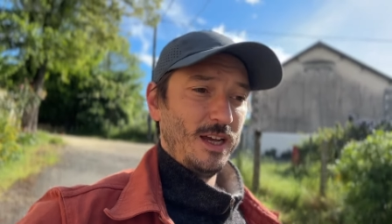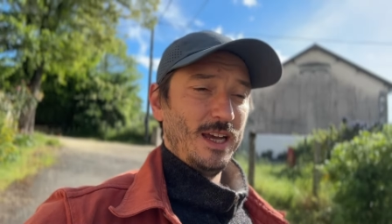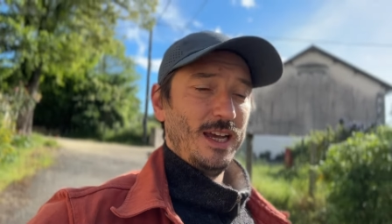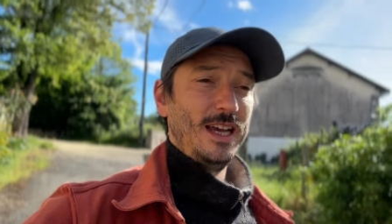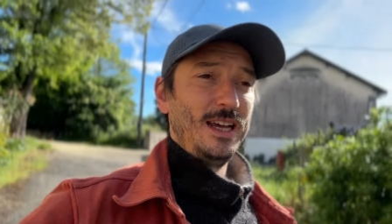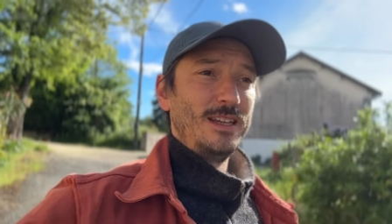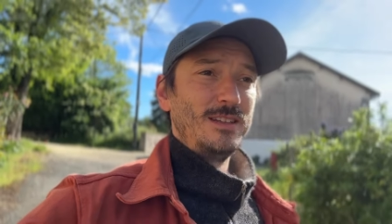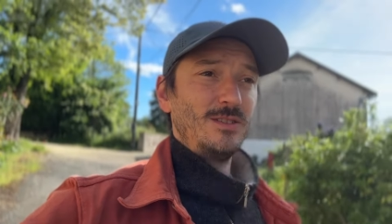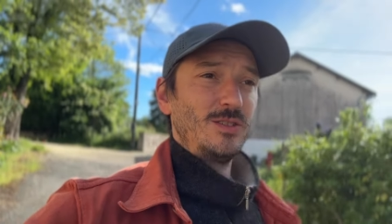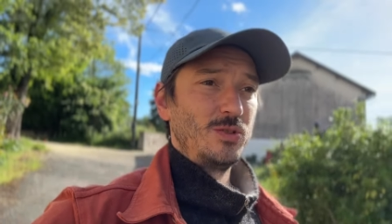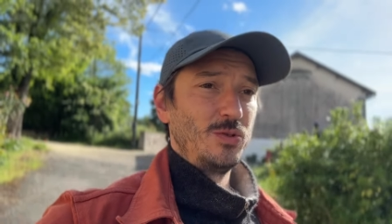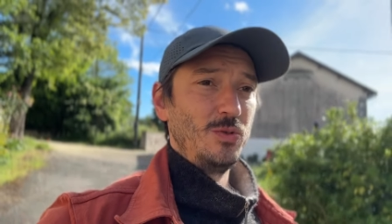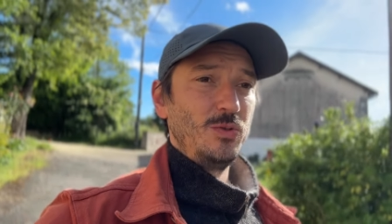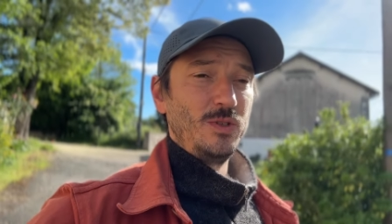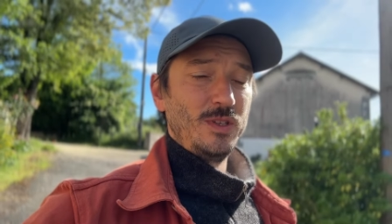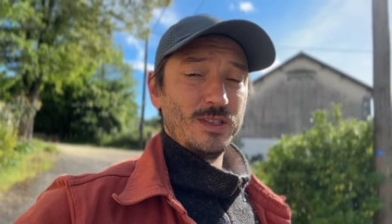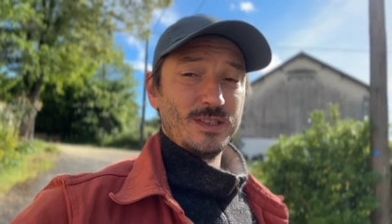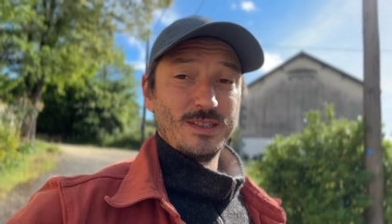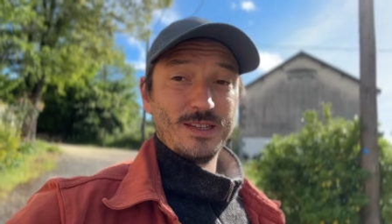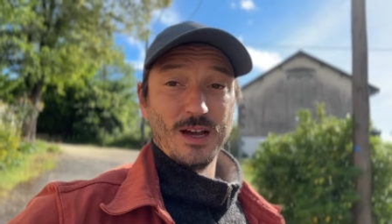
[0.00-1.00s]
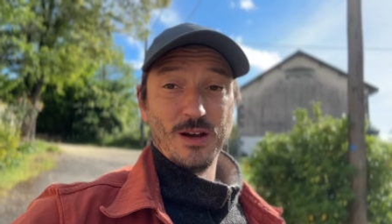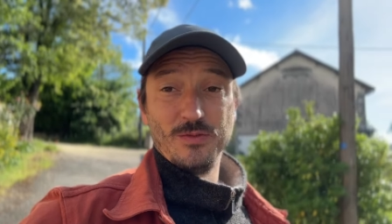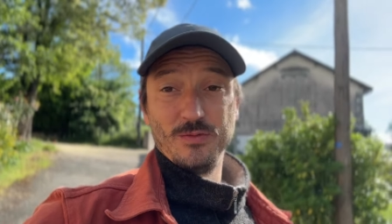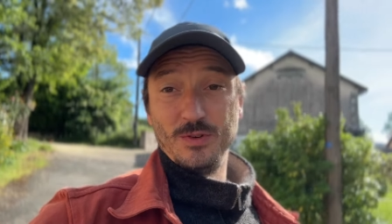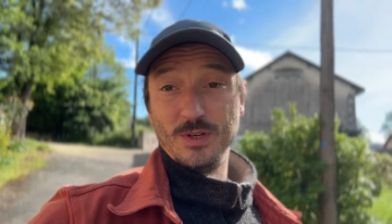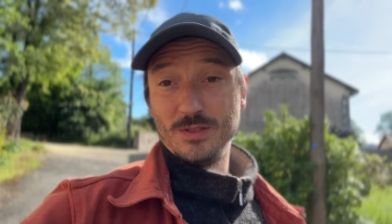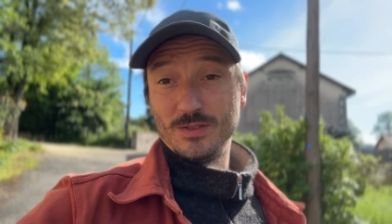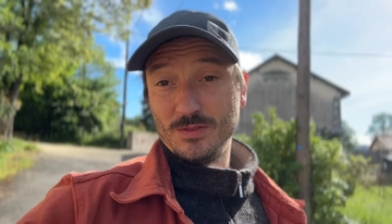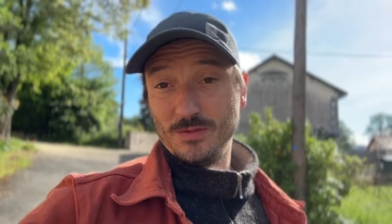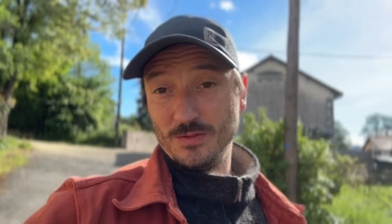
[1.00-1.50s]
into the
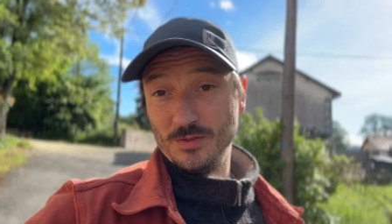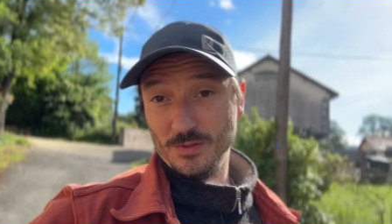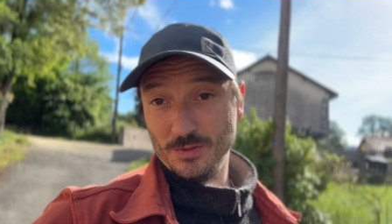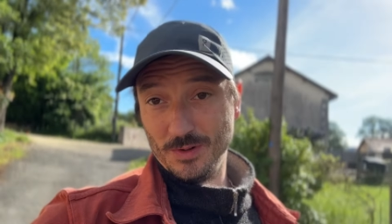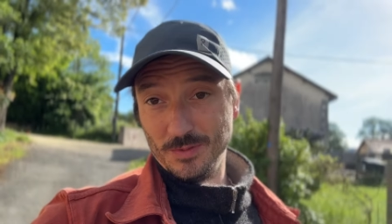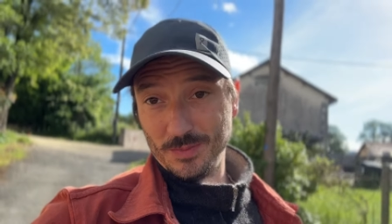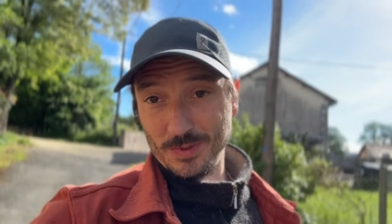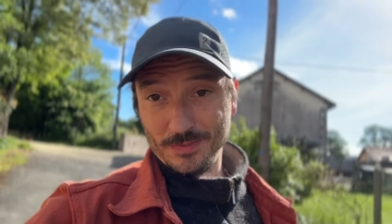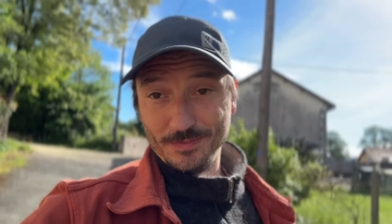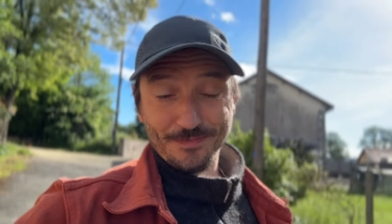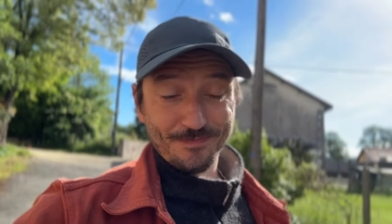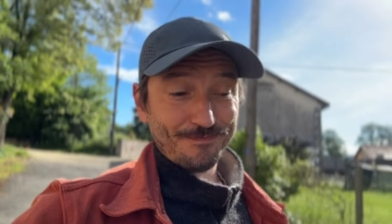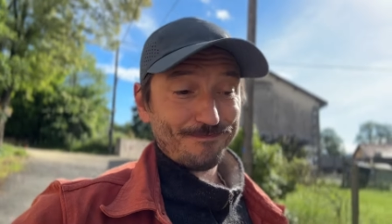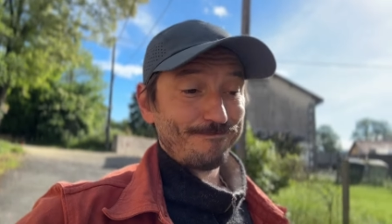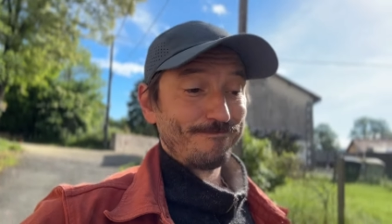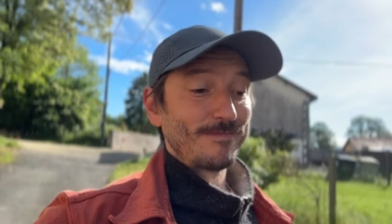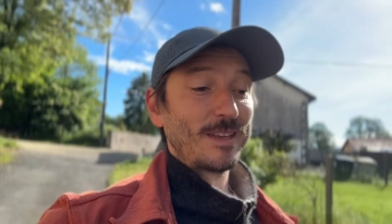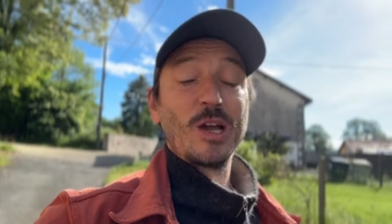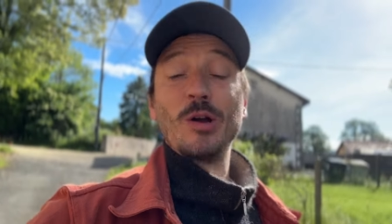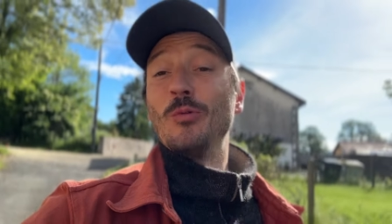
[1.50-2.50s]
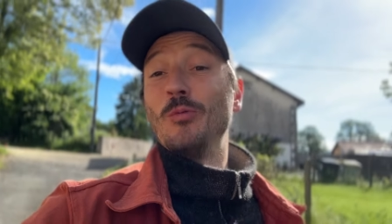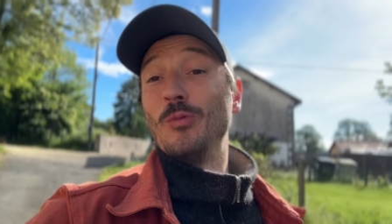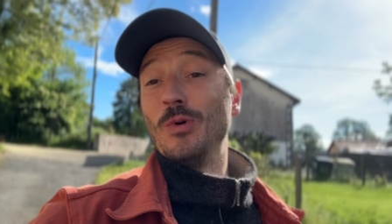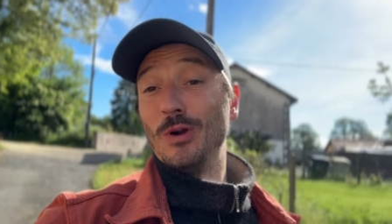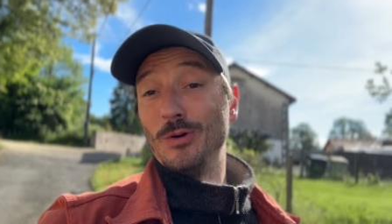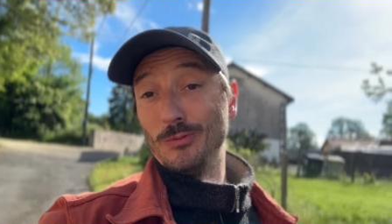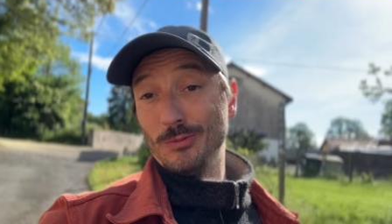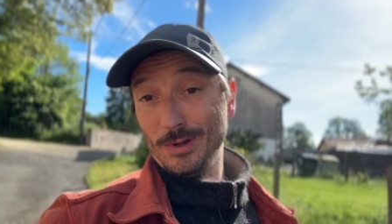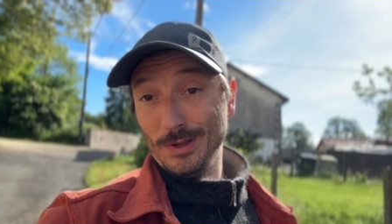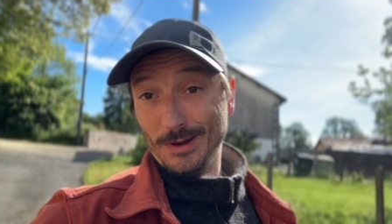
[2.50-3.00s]
southwest of Europe,
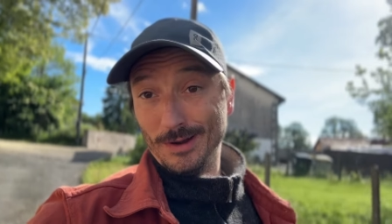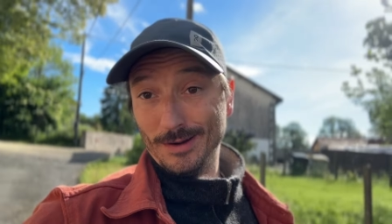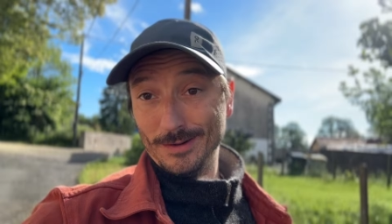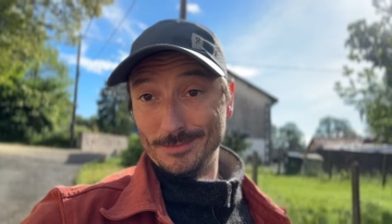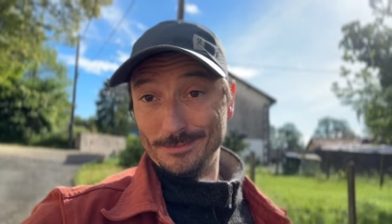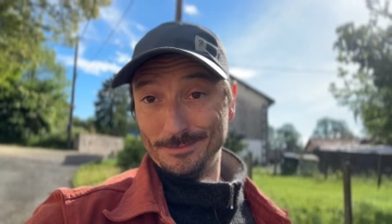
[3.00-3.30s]
where we are,